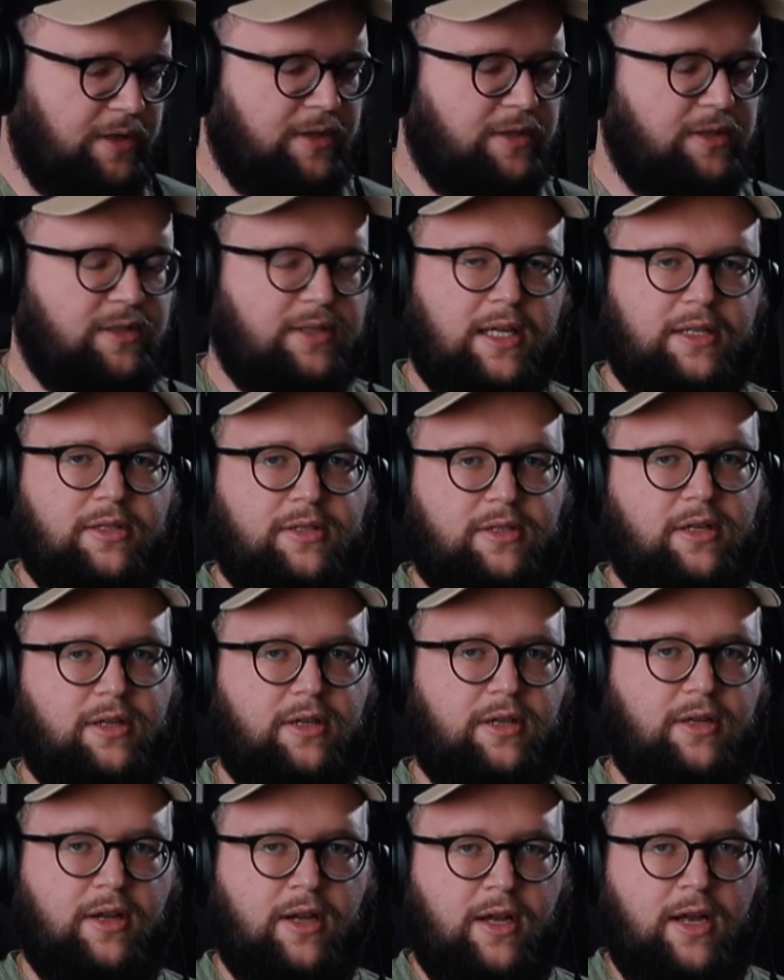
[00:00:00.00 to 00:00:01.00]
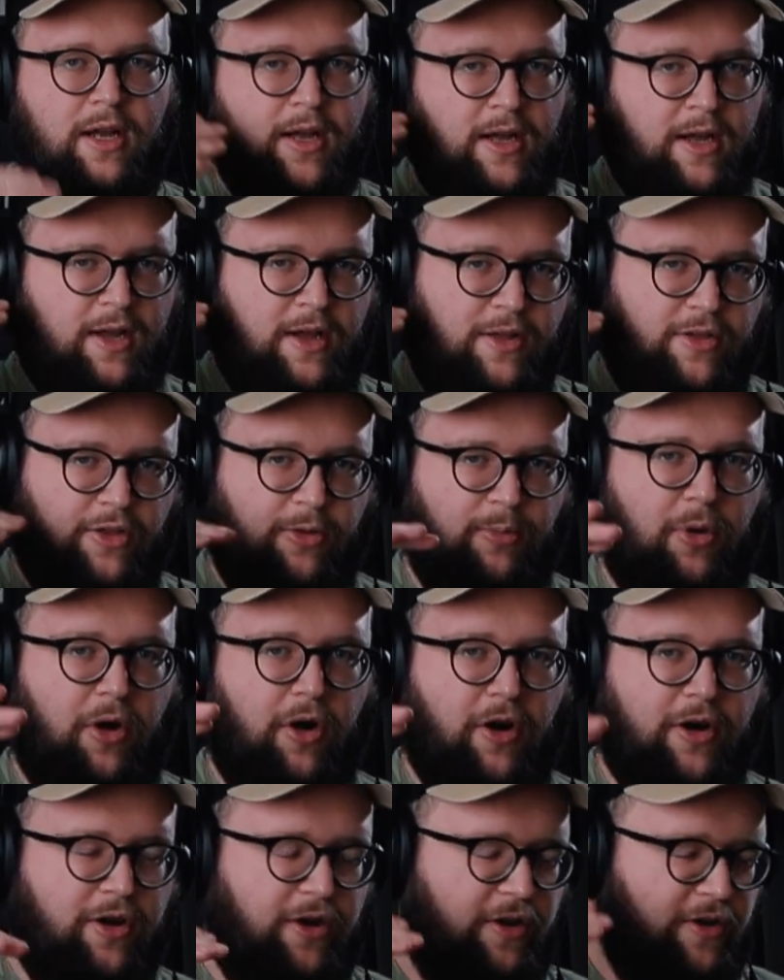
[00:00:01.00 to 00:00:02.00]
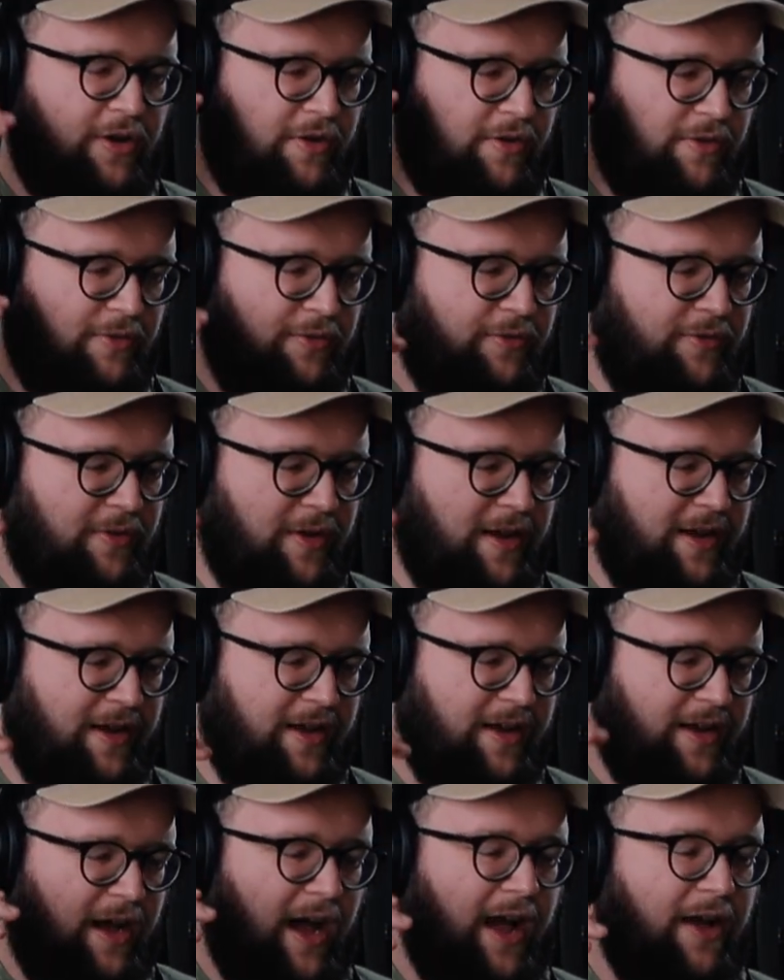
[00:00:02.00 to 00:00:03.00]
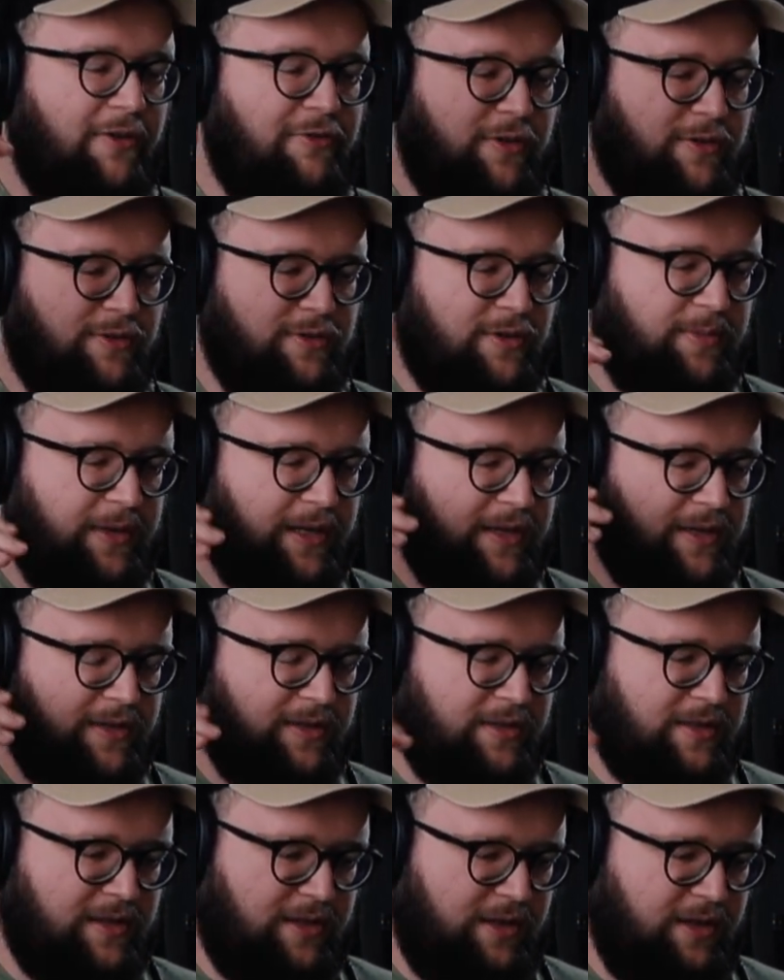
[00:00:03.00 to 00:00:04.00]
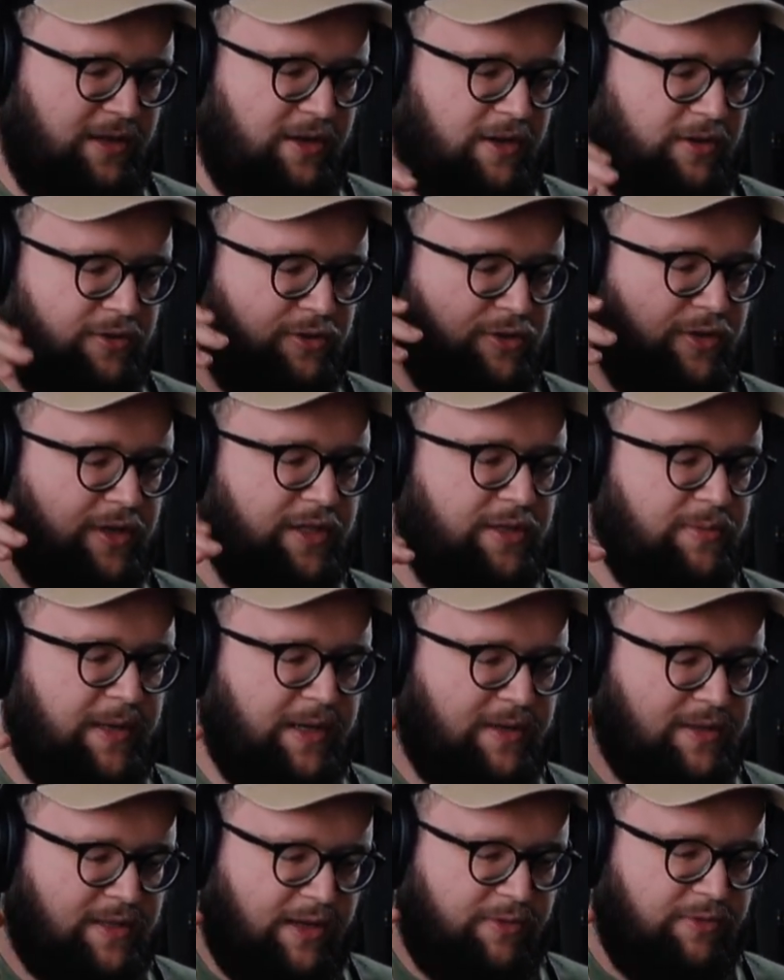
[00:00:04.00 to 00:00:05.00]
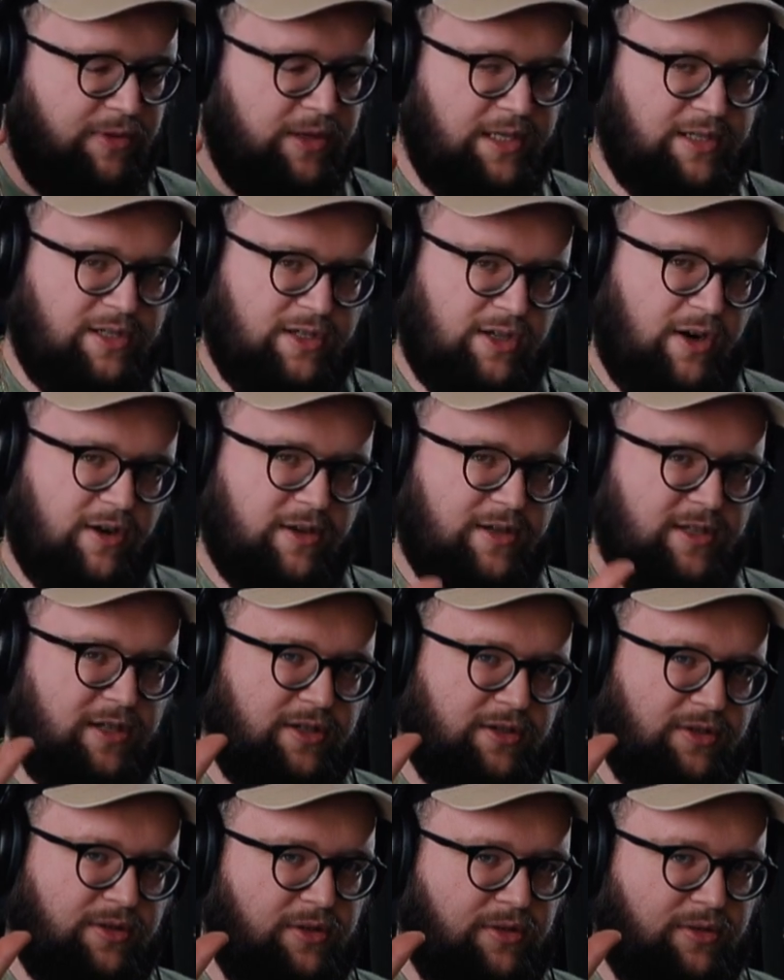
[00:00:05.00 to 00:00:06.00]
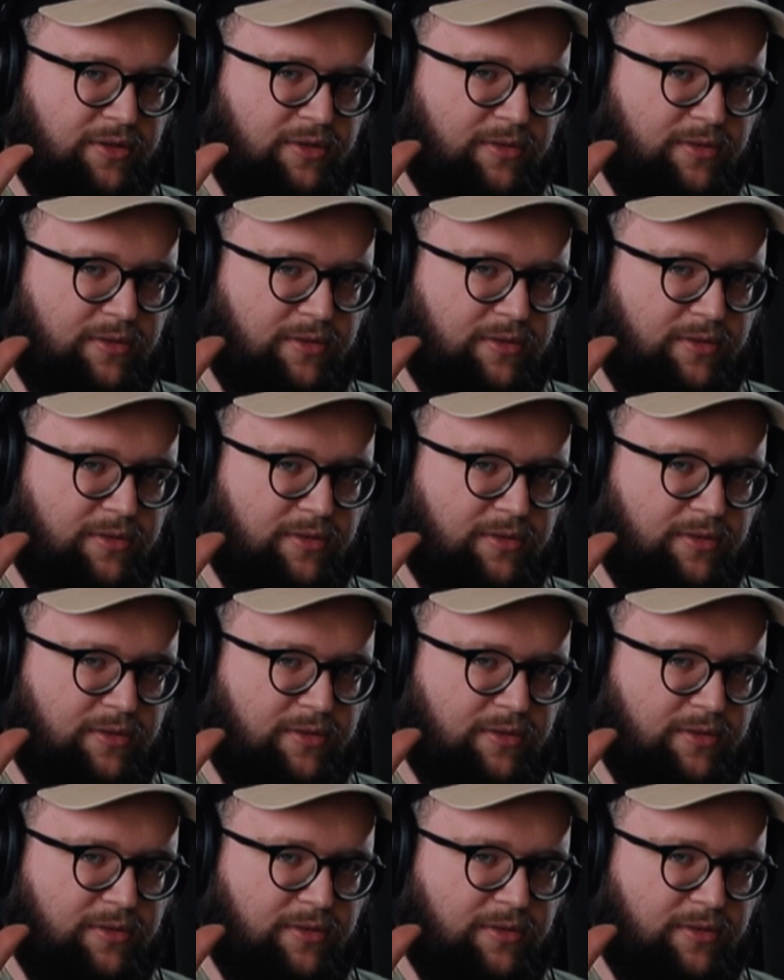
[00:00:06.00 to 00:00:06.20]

That's the part of iPhone speakers and Droid speakers that really start to